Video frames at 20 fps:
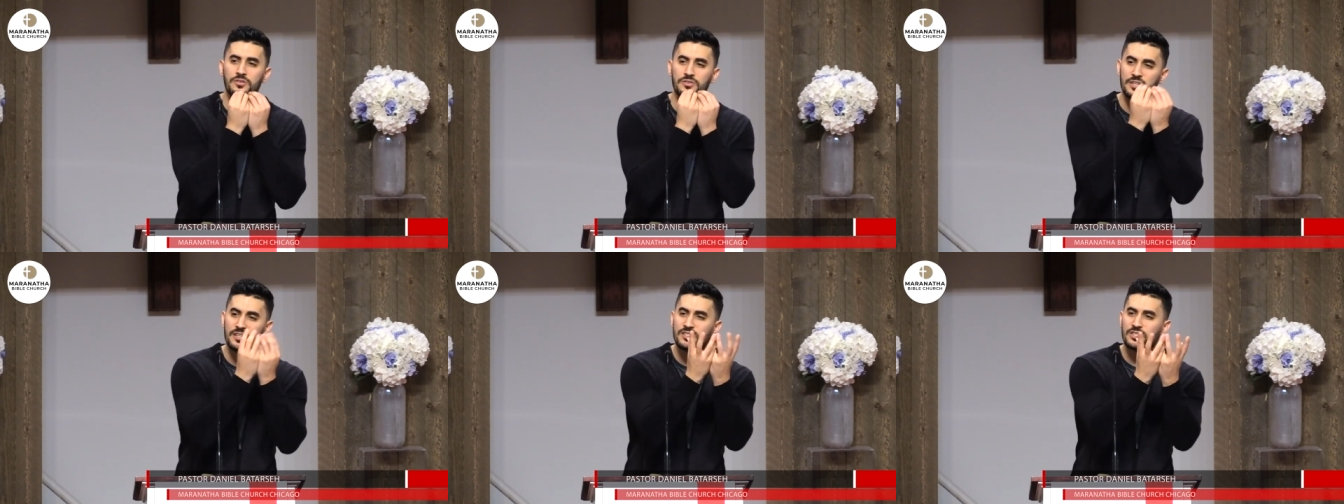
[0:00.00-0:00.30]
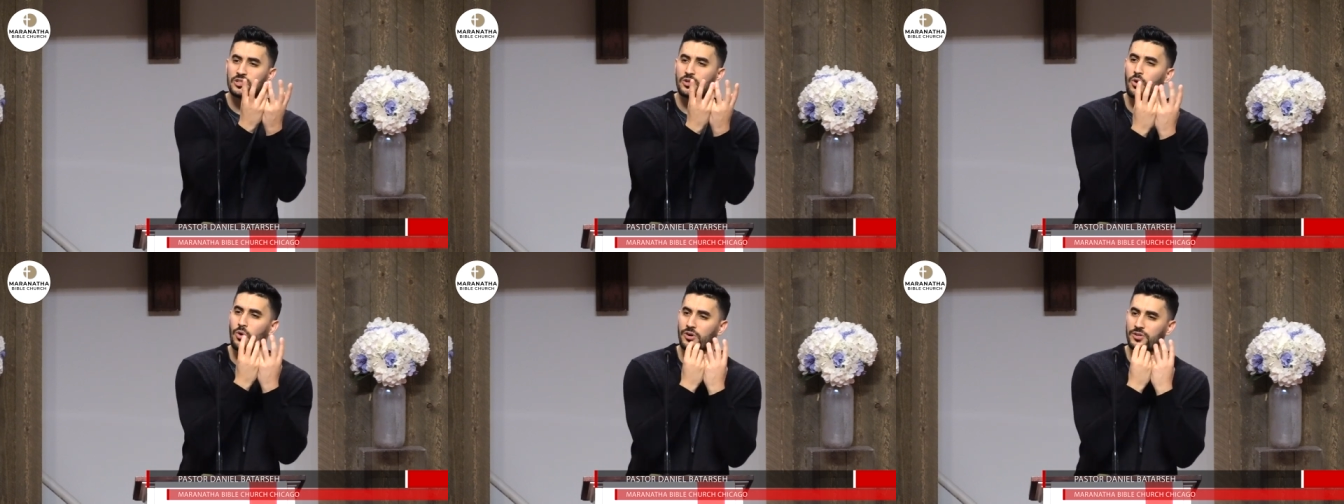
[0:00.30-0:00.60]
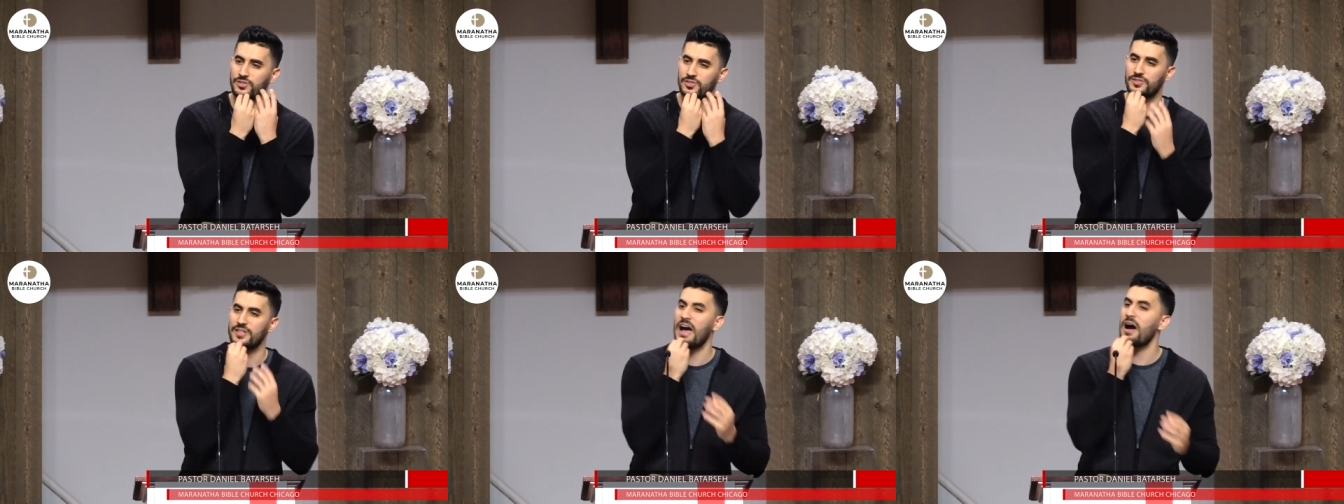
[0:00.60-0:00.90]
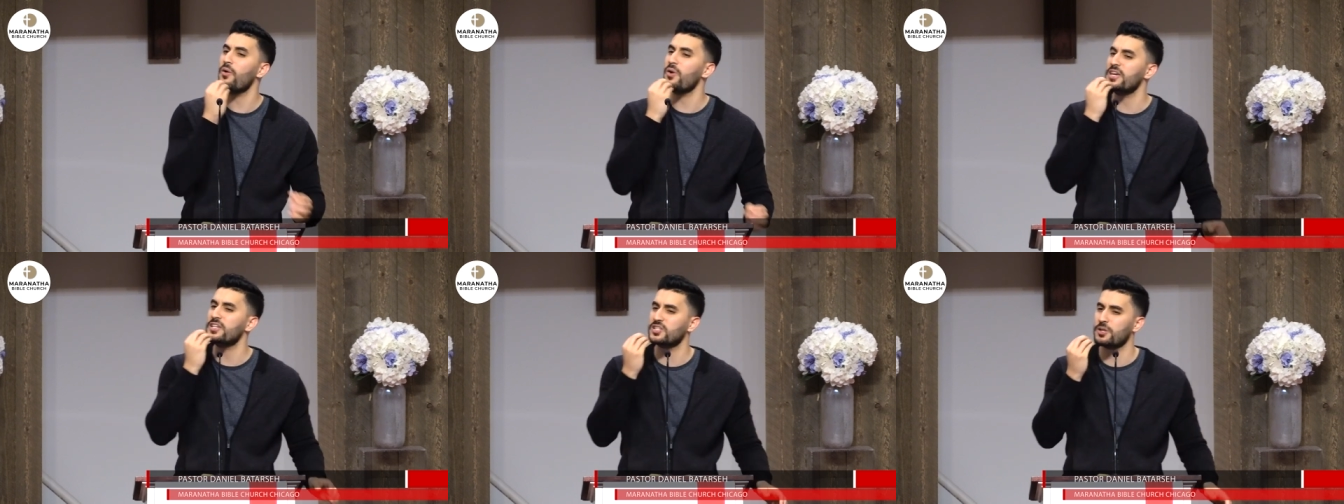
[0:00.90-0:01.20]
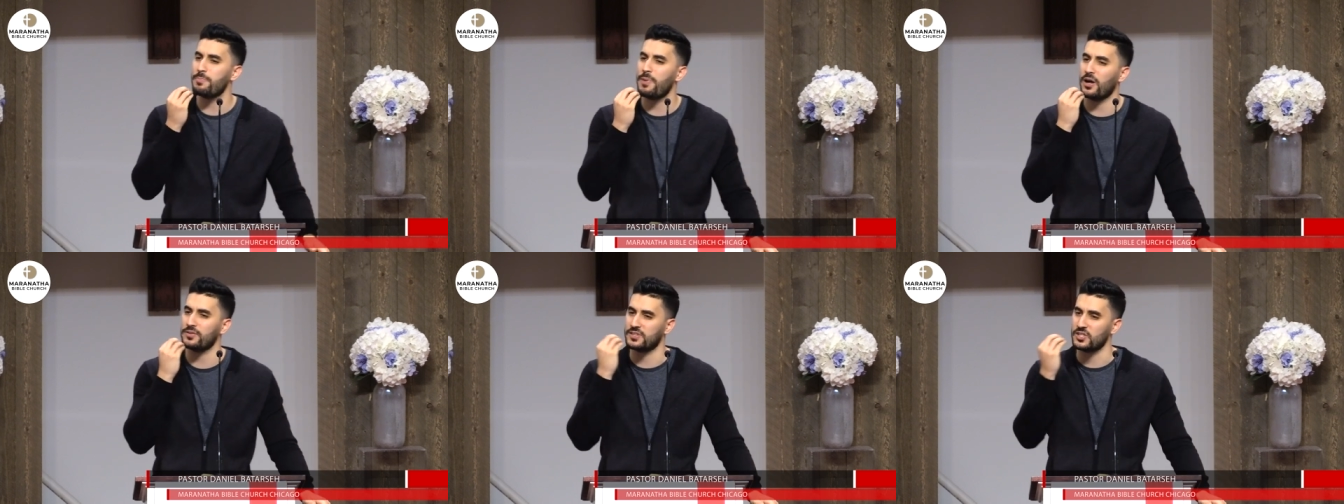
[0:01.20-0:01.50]
discourse. Now he's
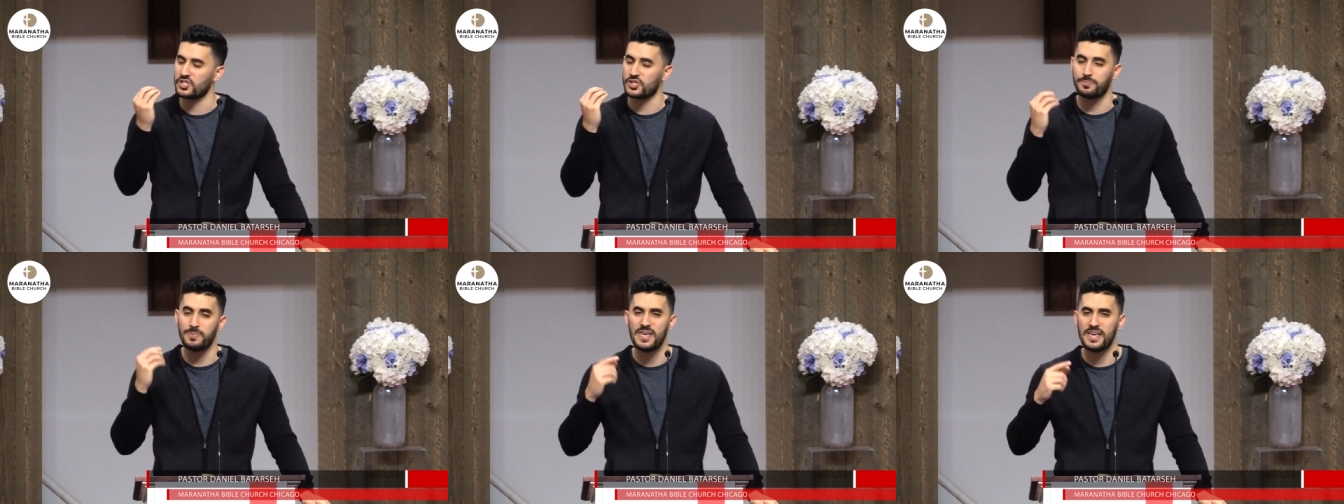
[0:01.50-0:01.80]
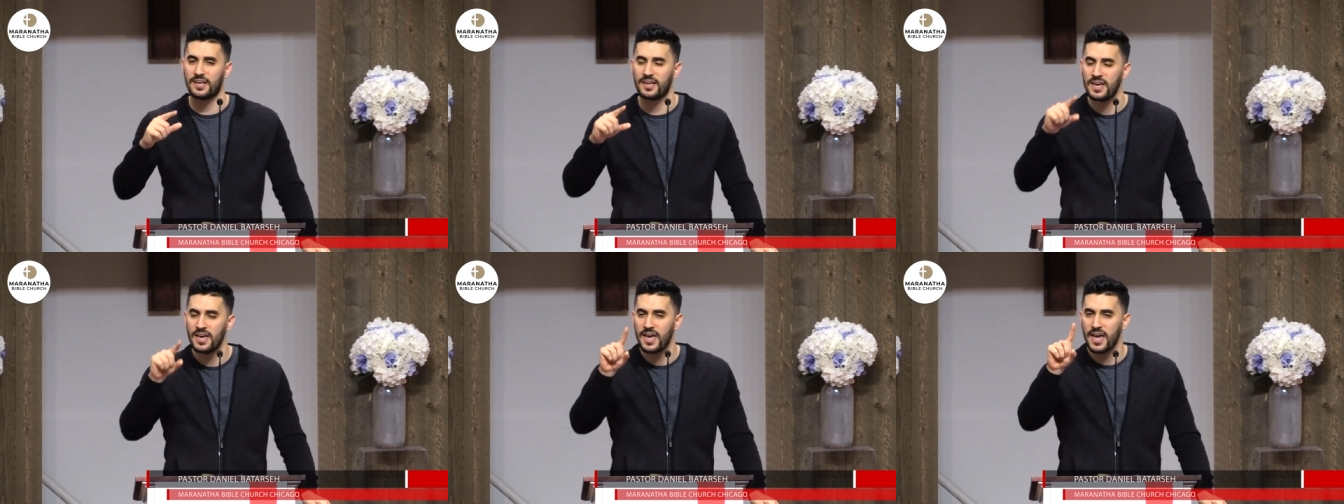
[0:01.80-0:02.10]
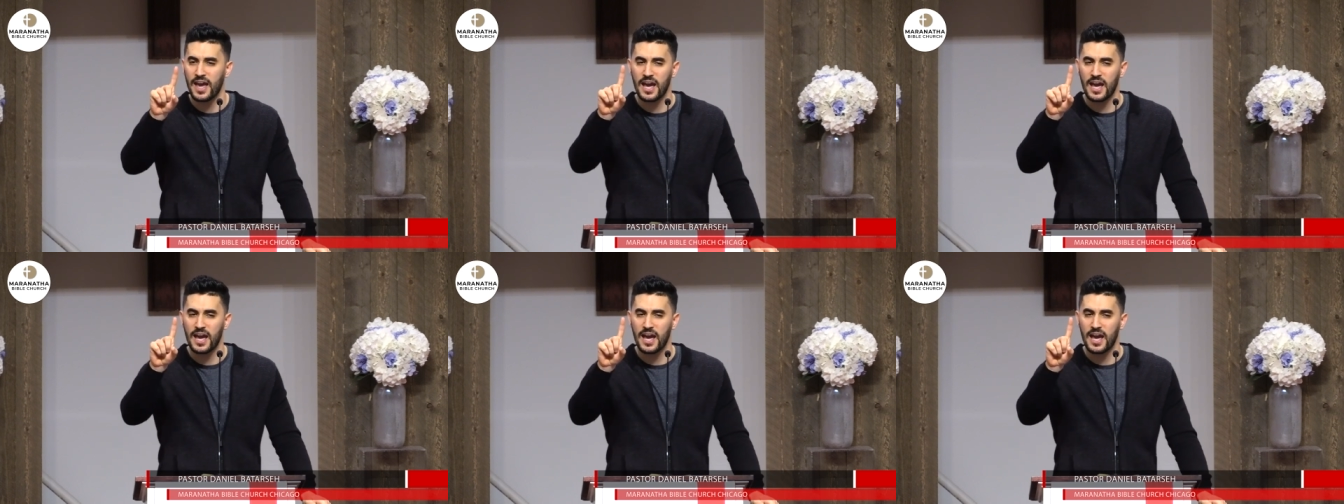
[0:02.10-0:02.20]
about to speak.